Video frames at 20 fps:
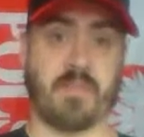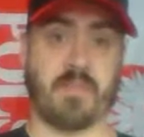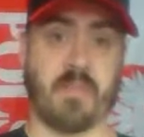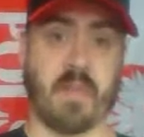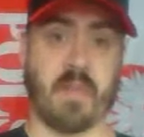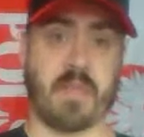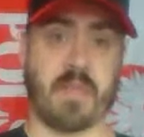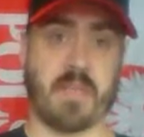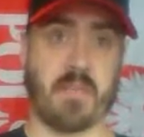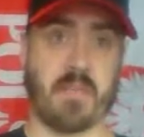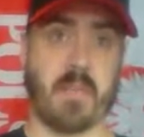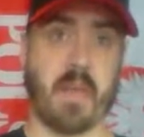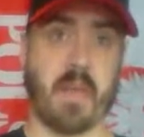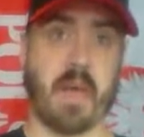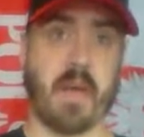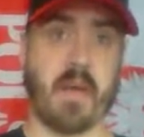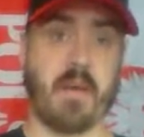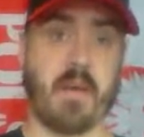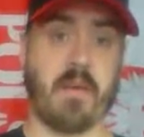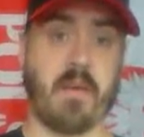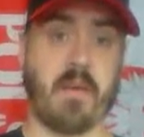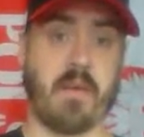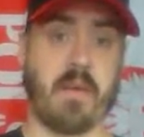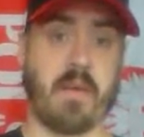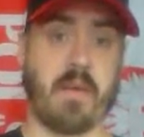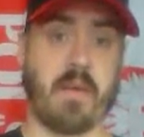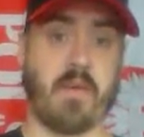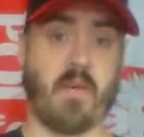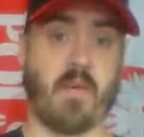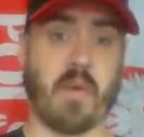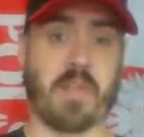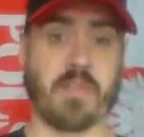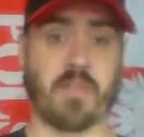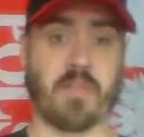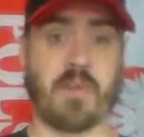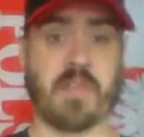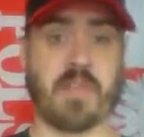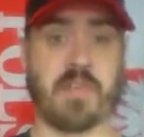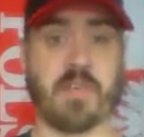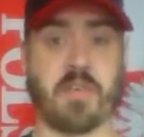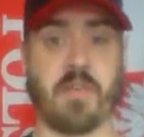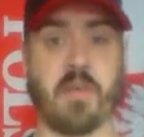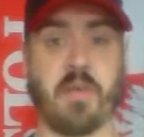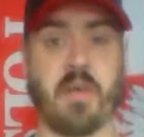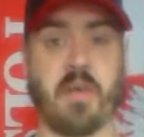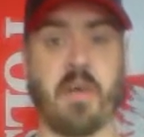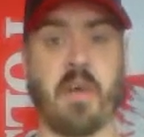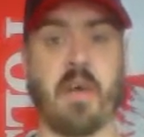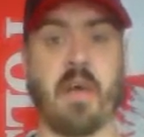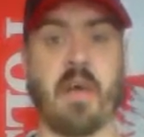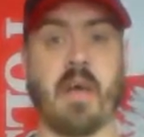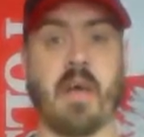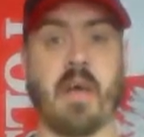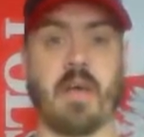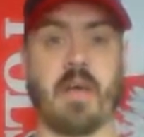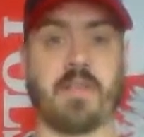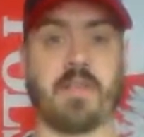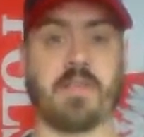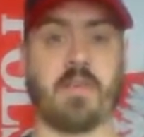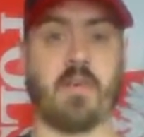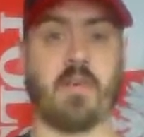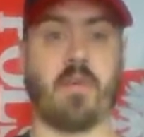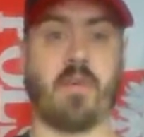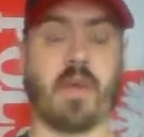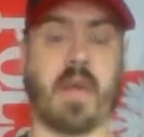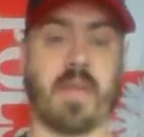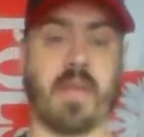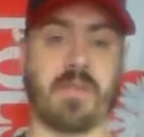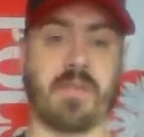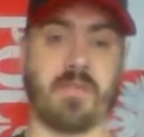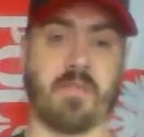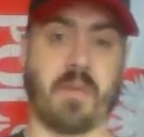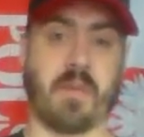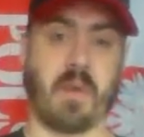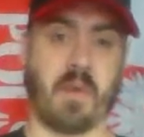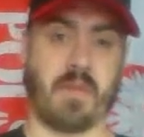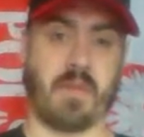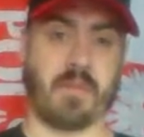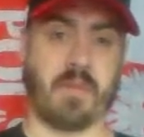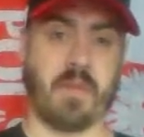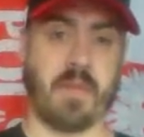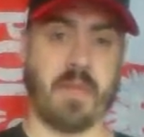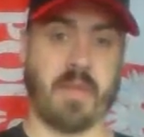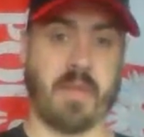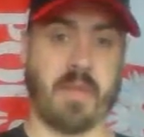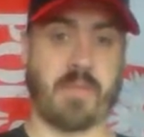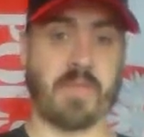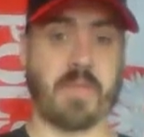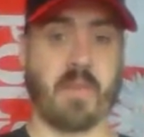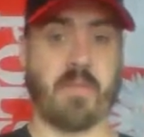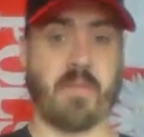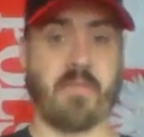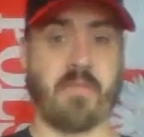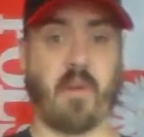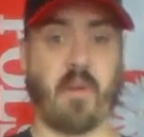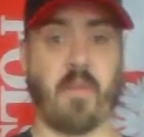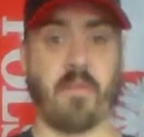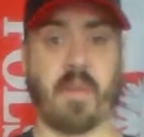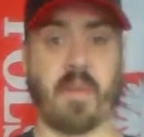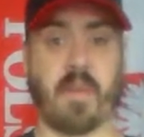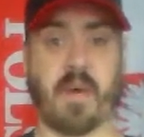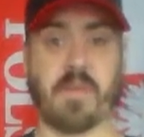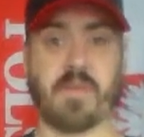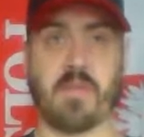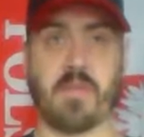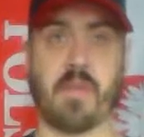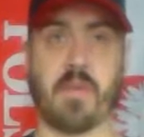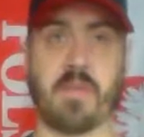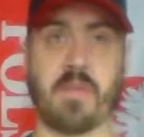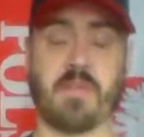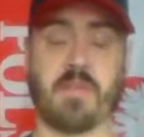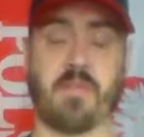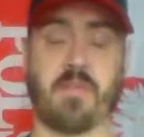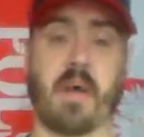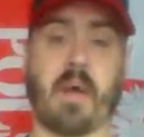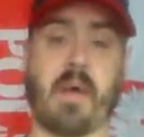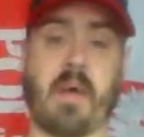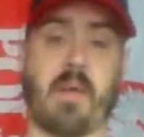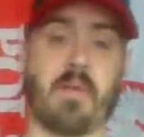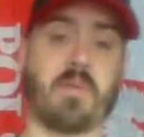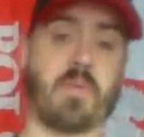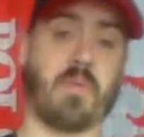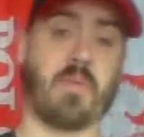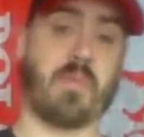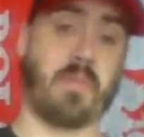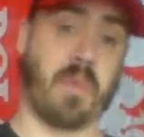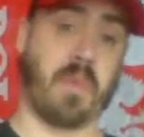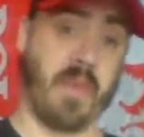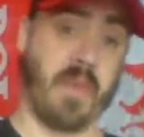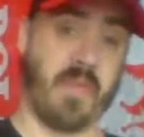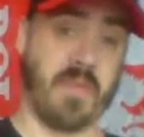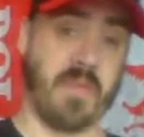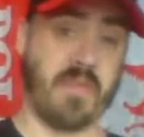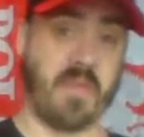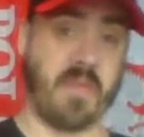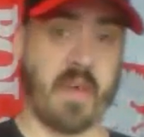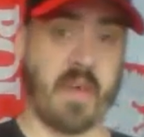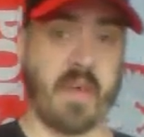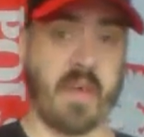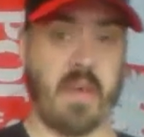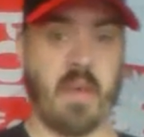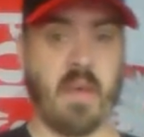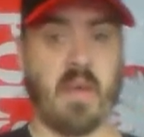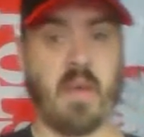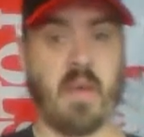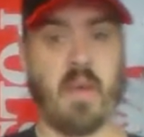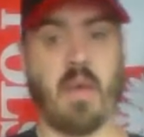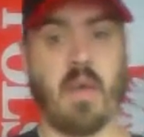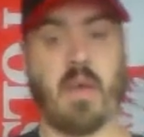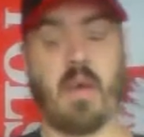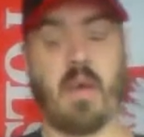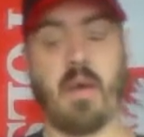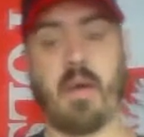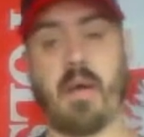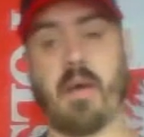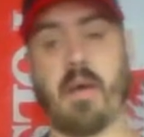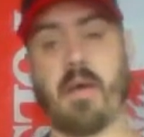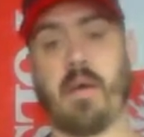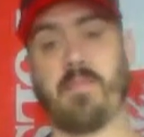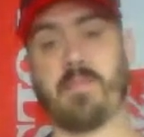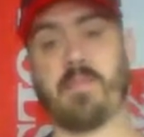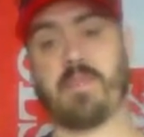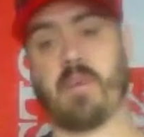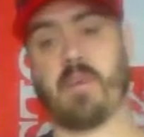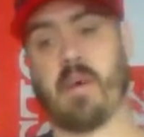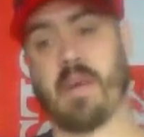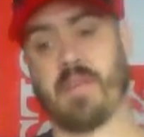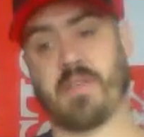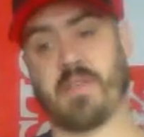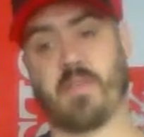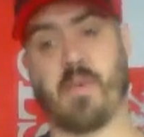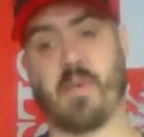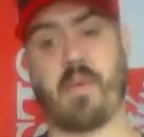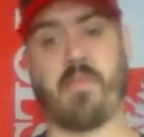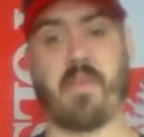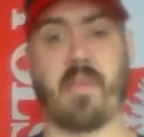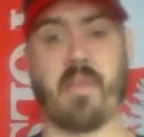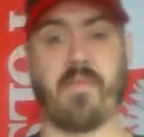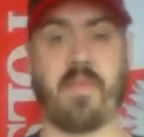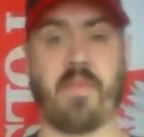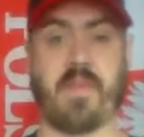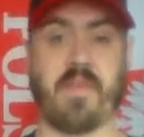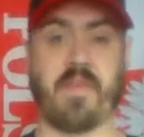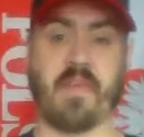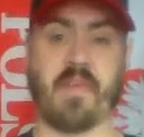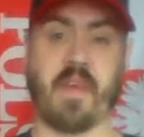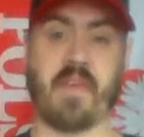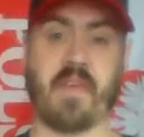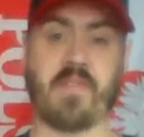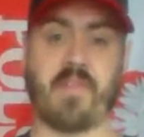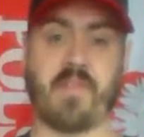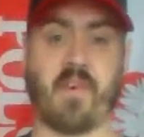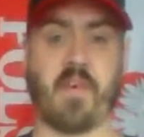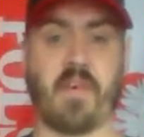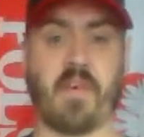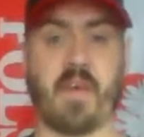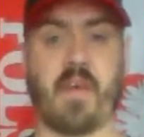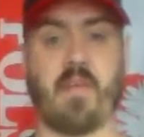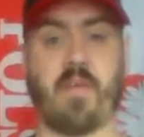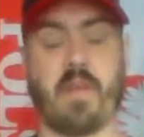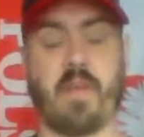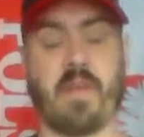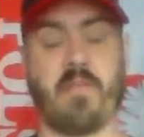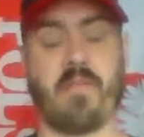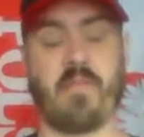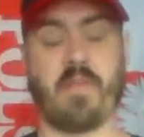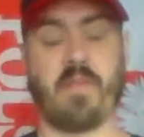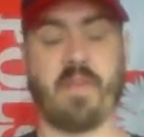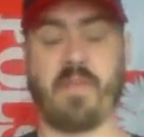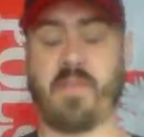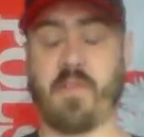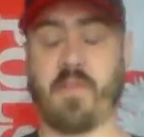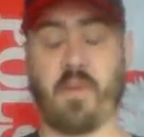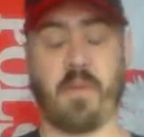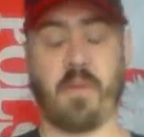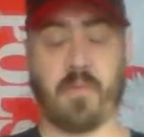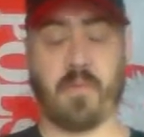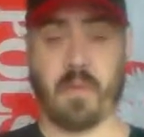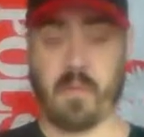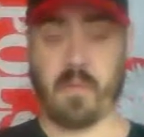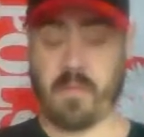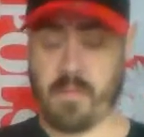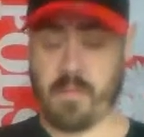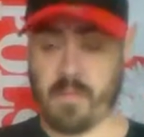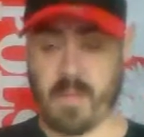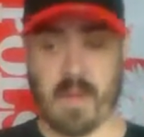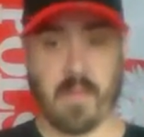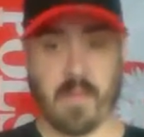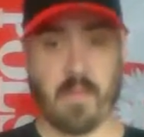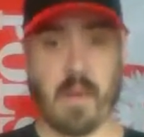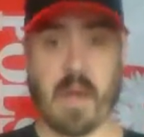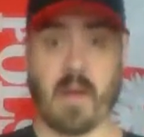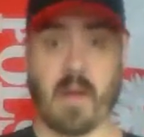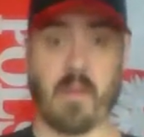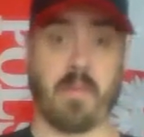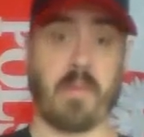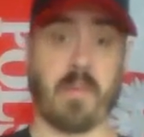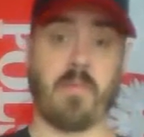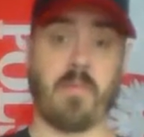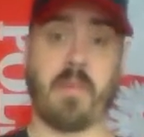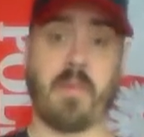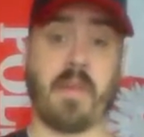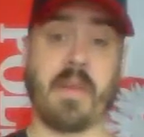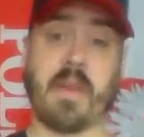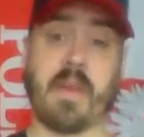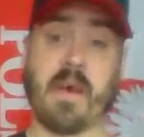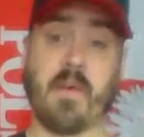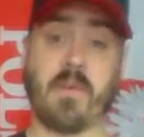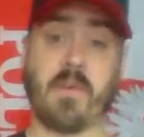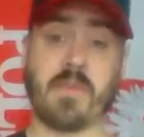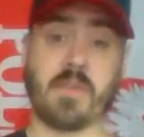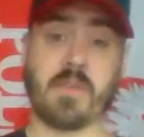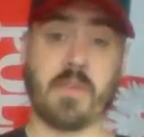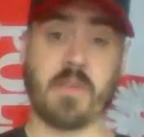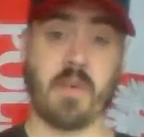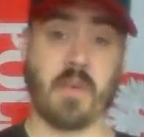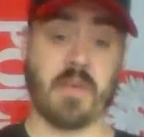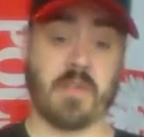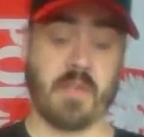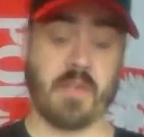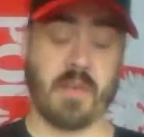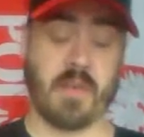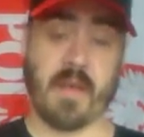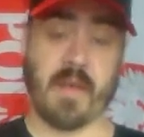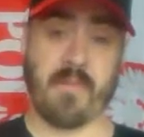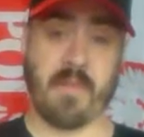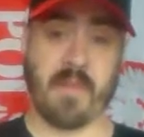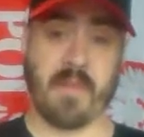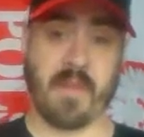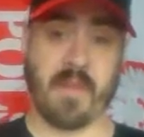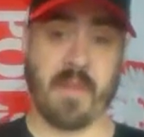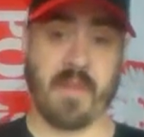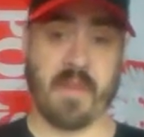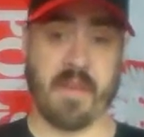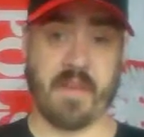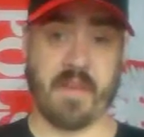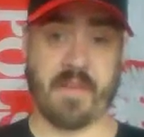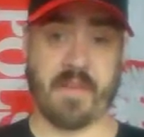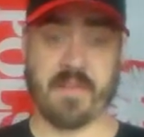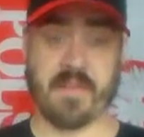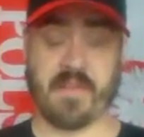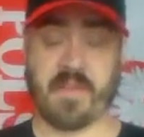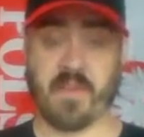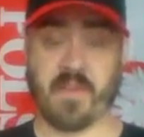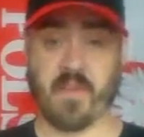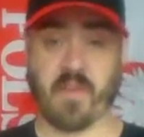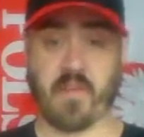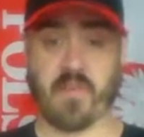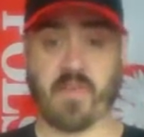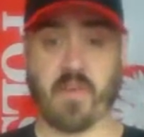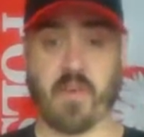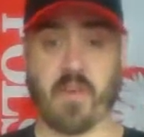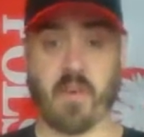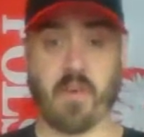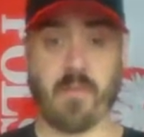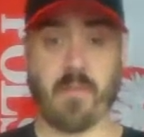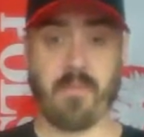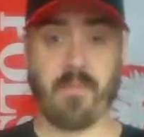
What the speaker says: my supplier who I had switched to. So I cancelled my contract with them, so I've gone back to the supplier I was with previously. So I had to wait for everything to get sorted out and everything. But I'm back up and running now. So everything is good to go.